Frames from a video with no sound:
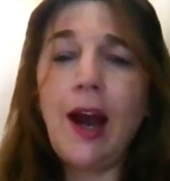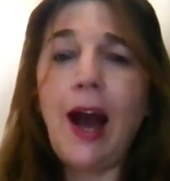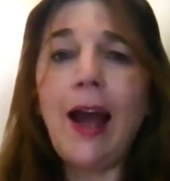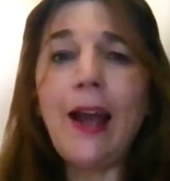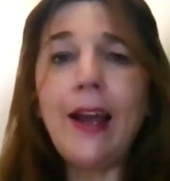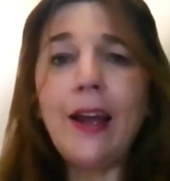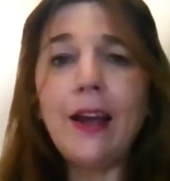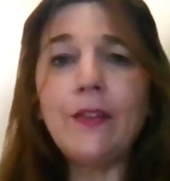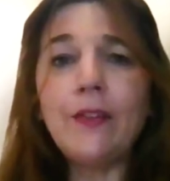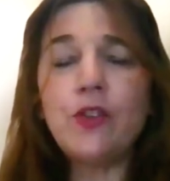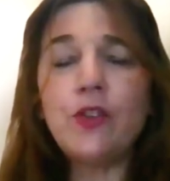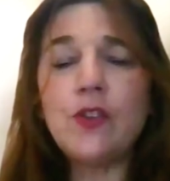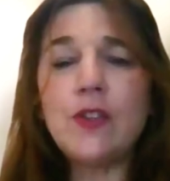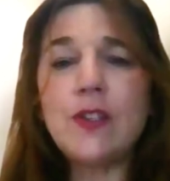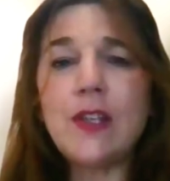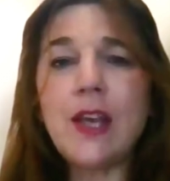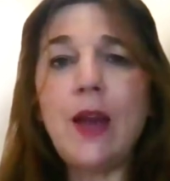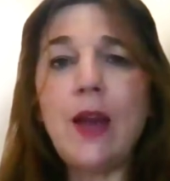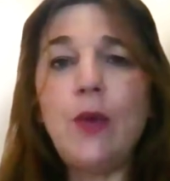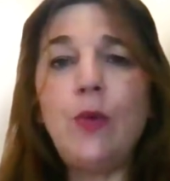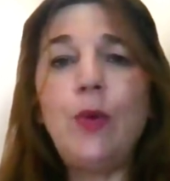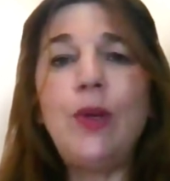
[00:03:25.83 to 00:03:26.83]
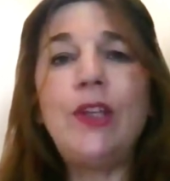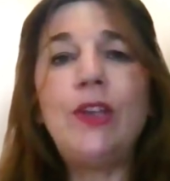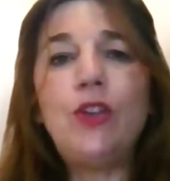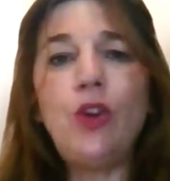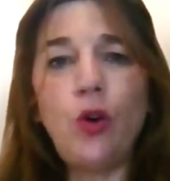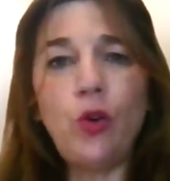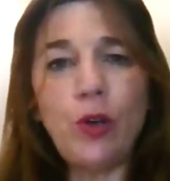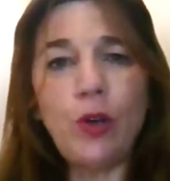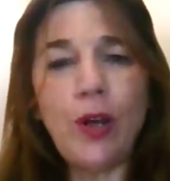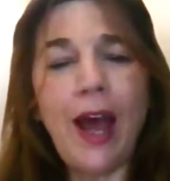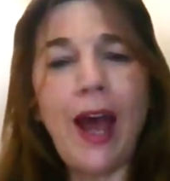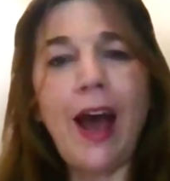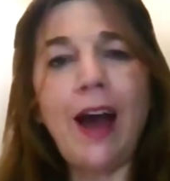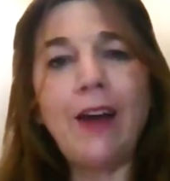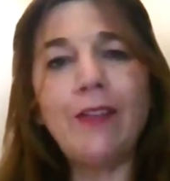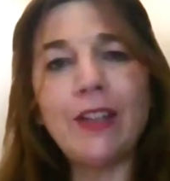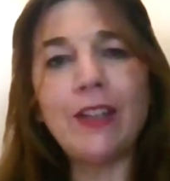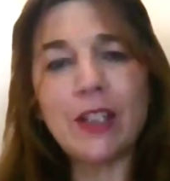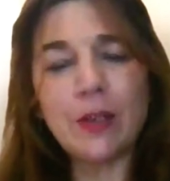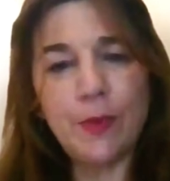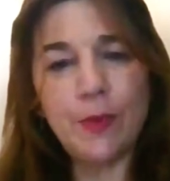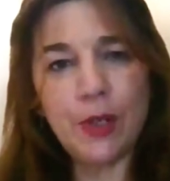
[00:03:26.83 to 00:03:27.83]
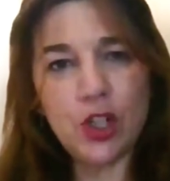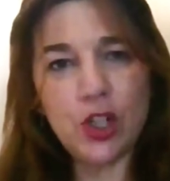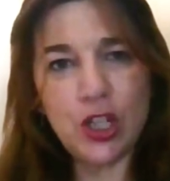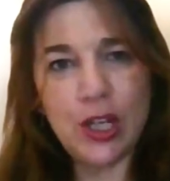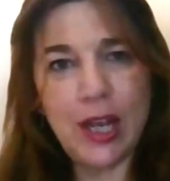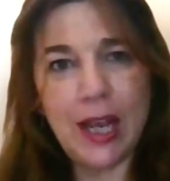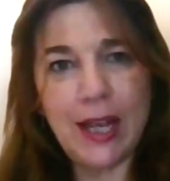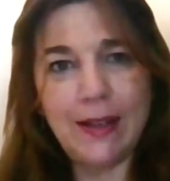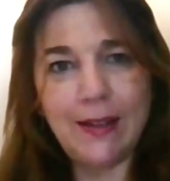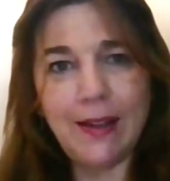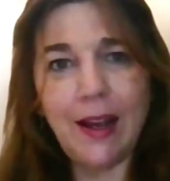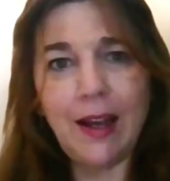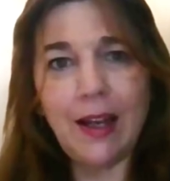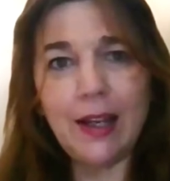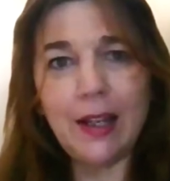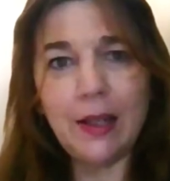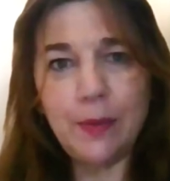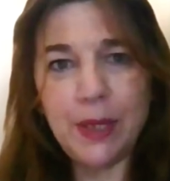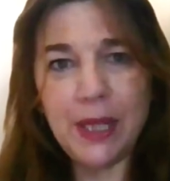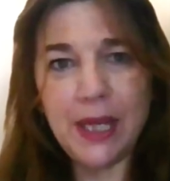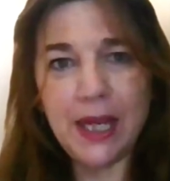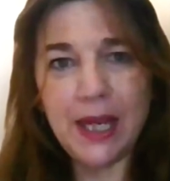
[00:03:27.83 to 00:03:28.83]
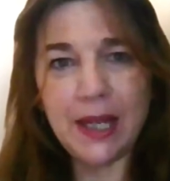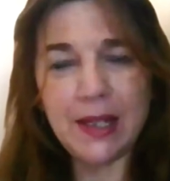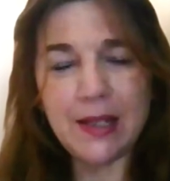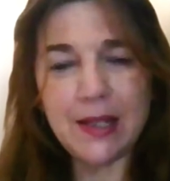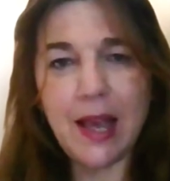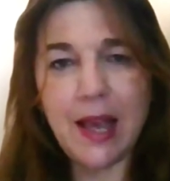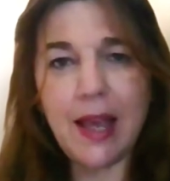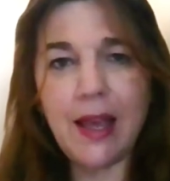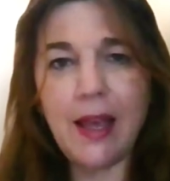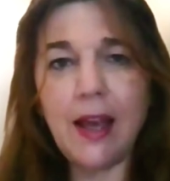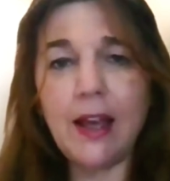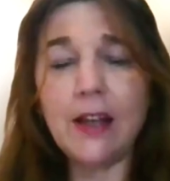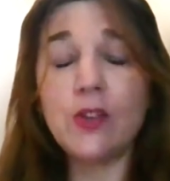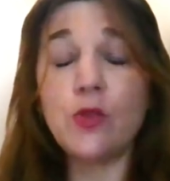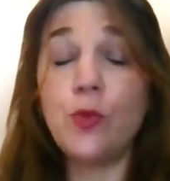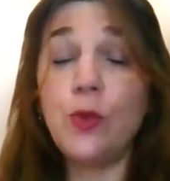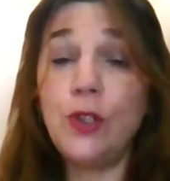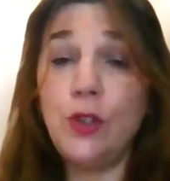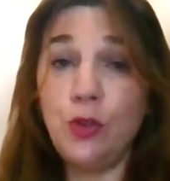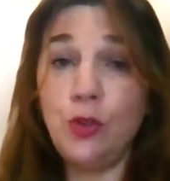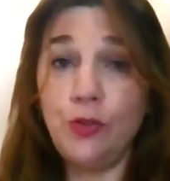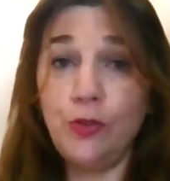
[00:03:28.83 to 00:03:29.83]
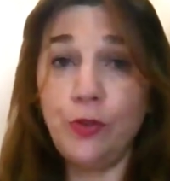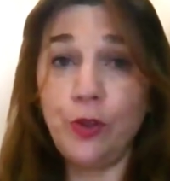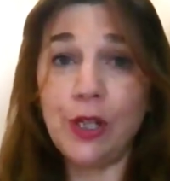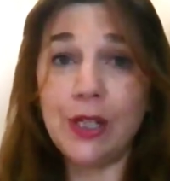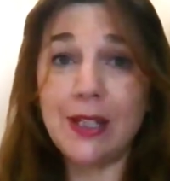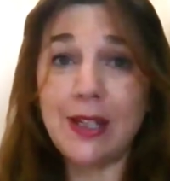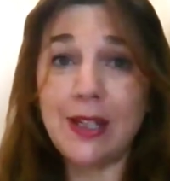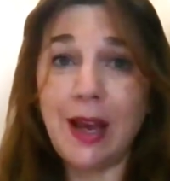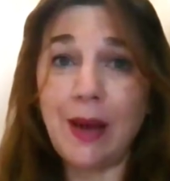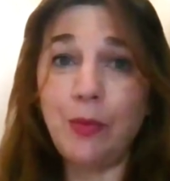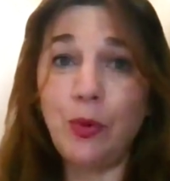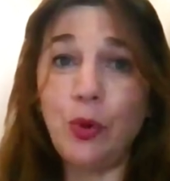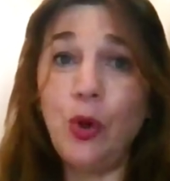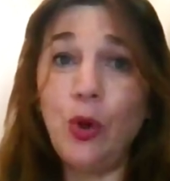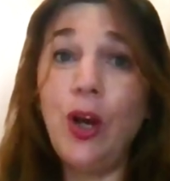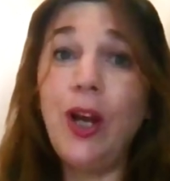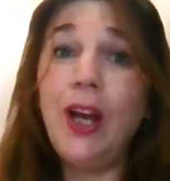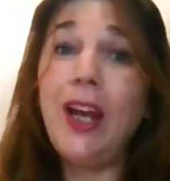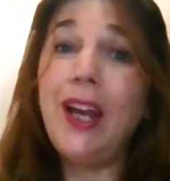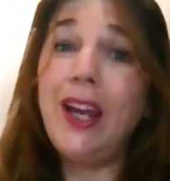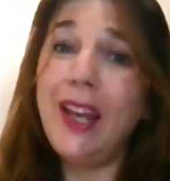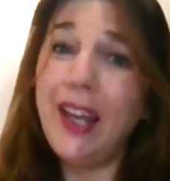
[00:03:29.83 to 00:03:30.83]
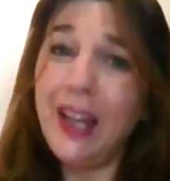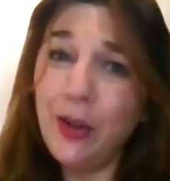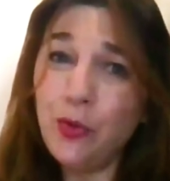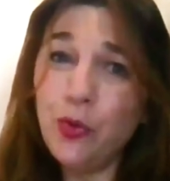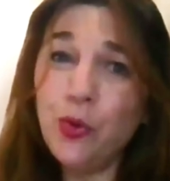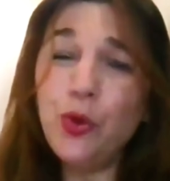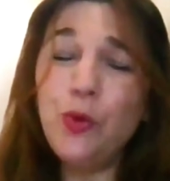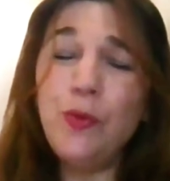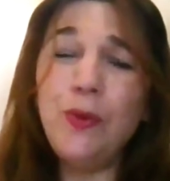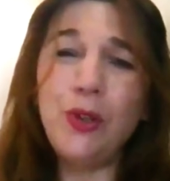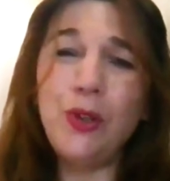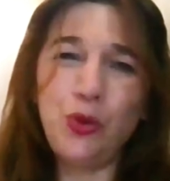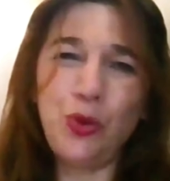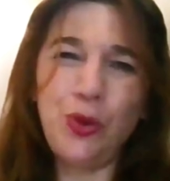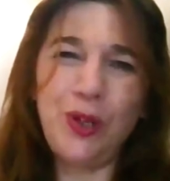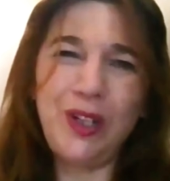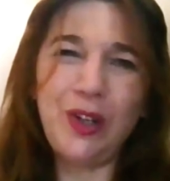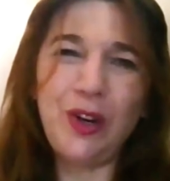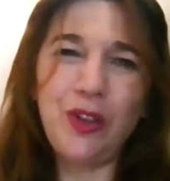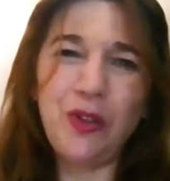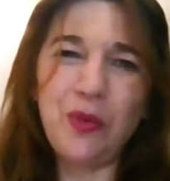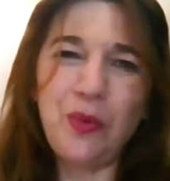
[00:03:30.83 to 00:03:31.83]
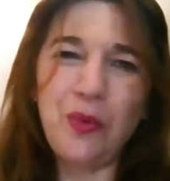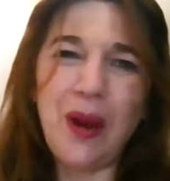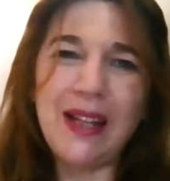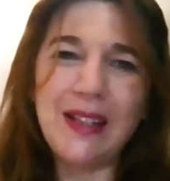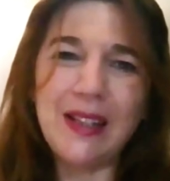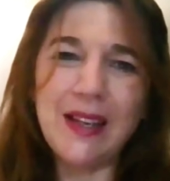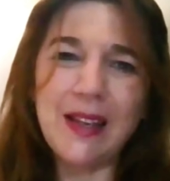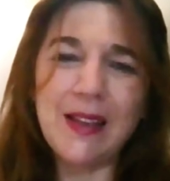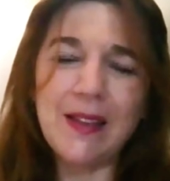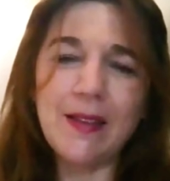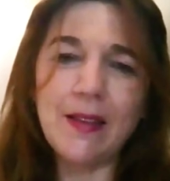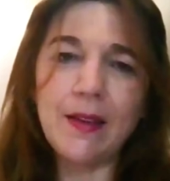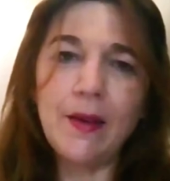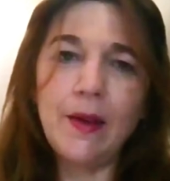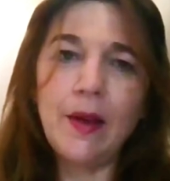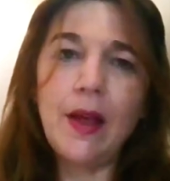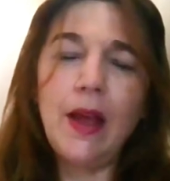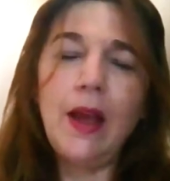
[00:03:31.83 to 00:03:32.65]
I have to say we don't have as much data in PsA as we do, for example, in rheumatoid arthritis.